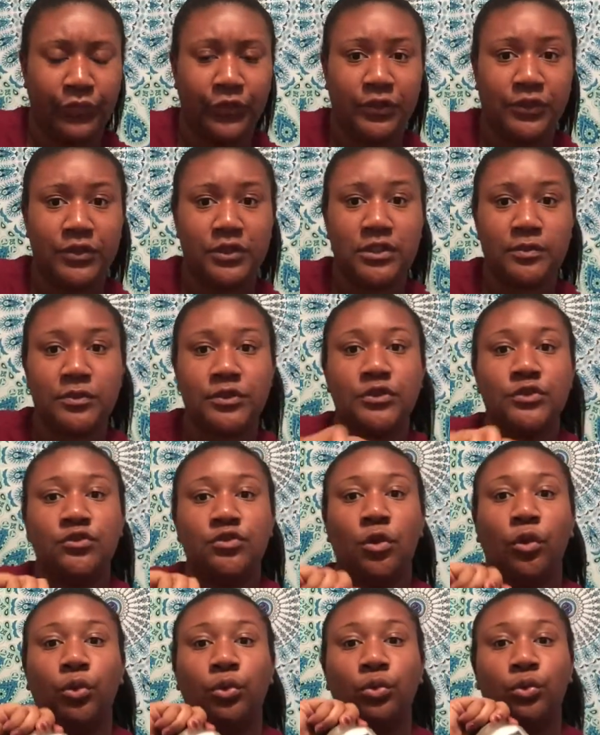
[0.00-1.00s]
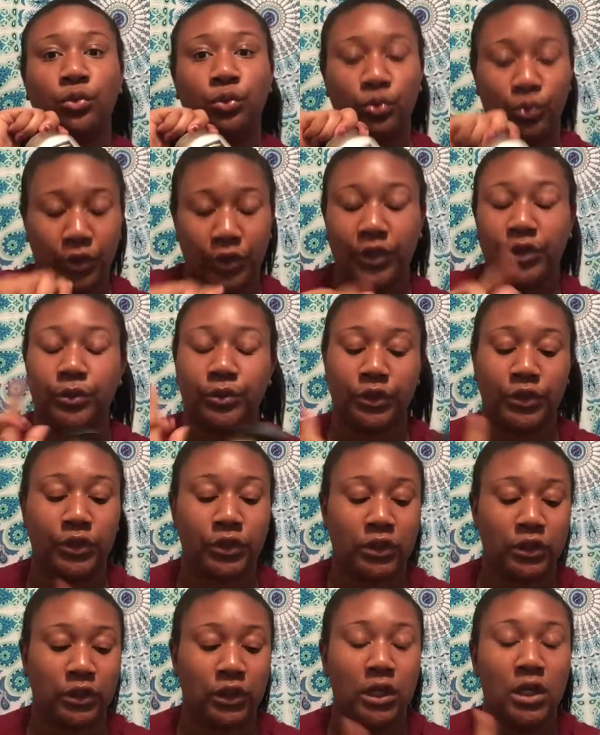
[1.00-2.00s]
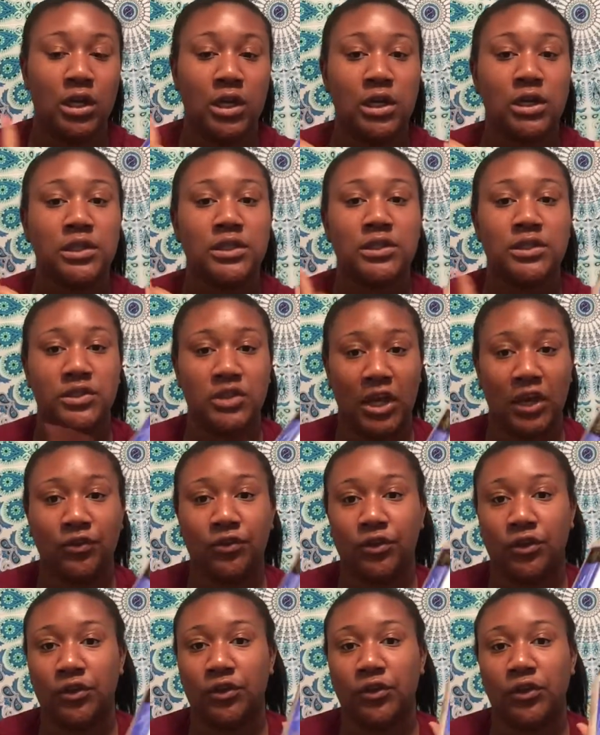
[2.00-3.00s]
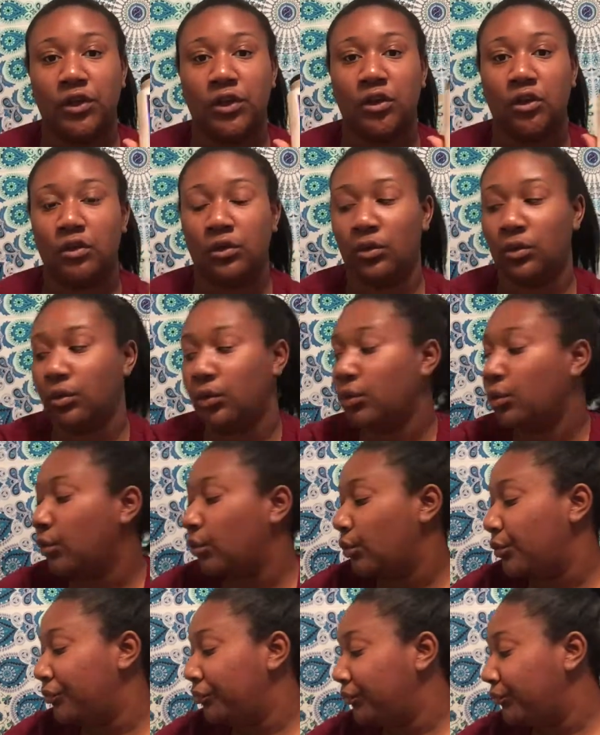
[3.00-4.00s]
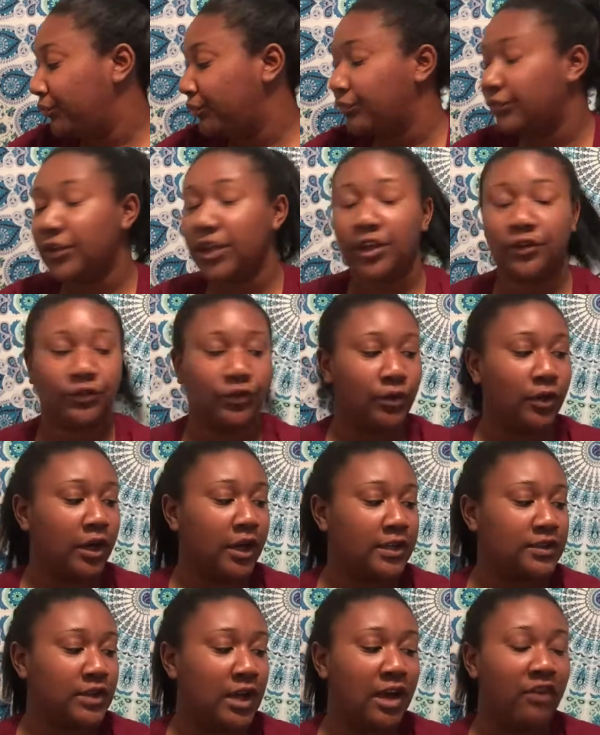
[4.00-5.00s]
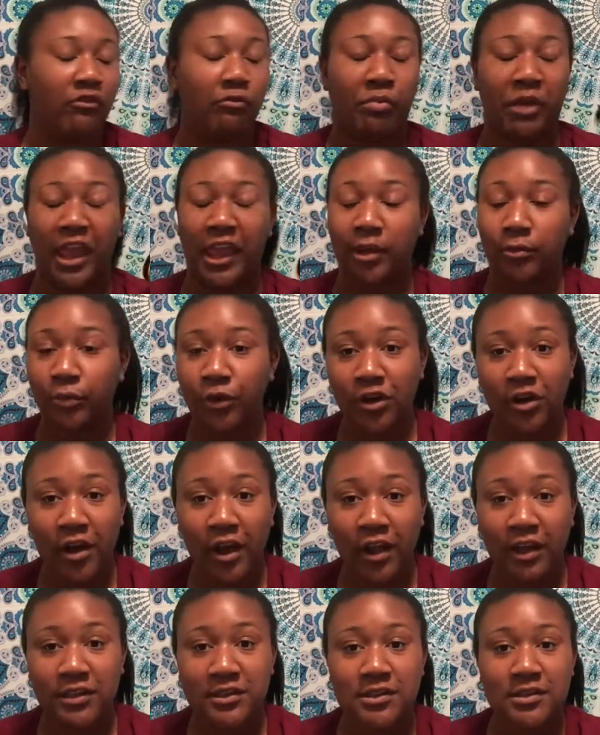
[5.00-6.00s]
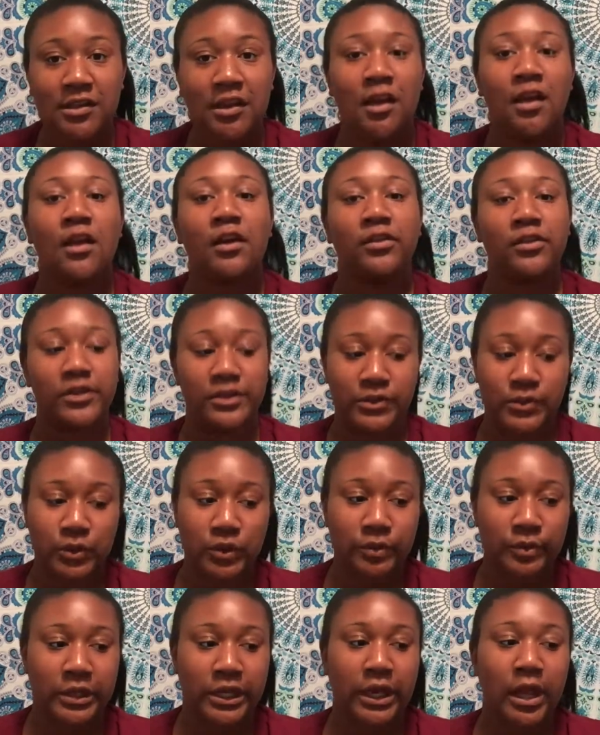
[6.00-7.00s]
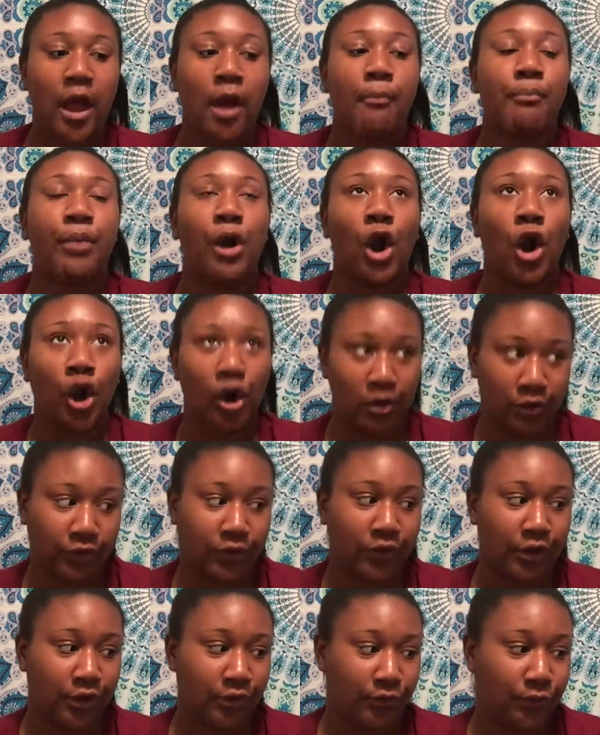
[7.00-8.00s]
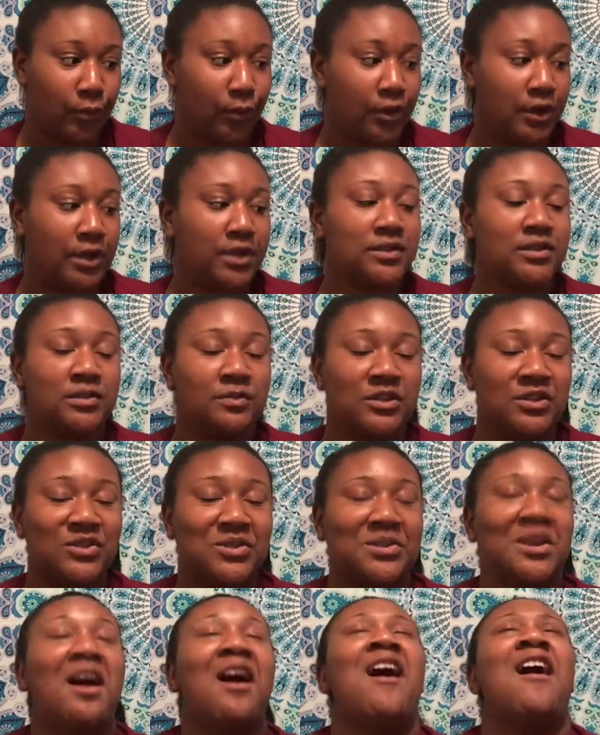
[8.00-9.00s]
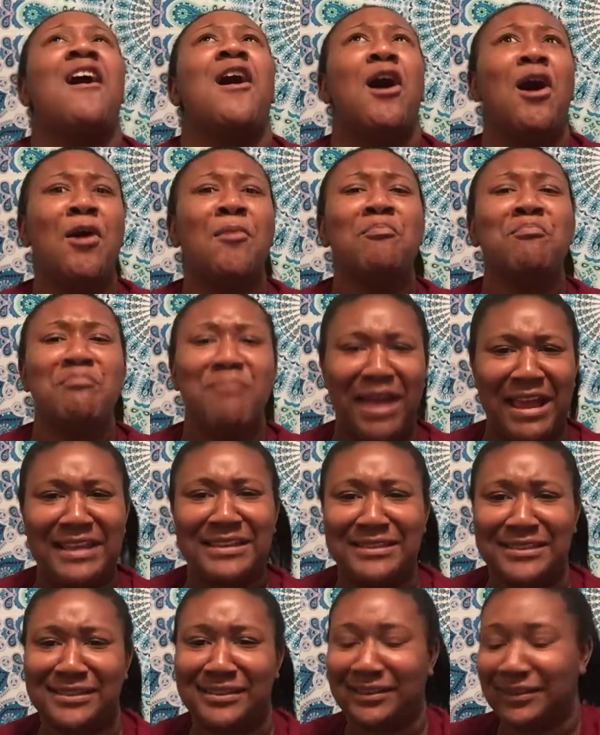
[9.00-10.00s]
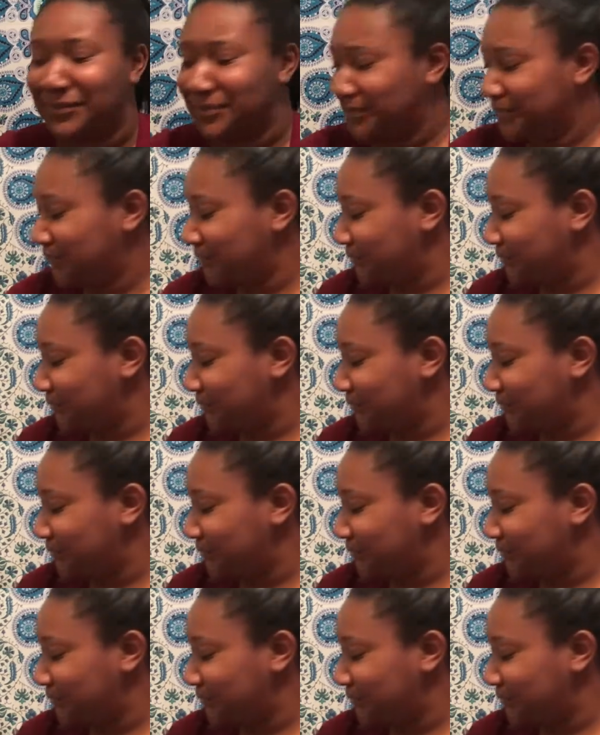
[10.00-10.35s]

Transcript: This smells really, really good. Definitely, ooh. If you guys have pamper nights, this would be perfect for it. It smells amazing.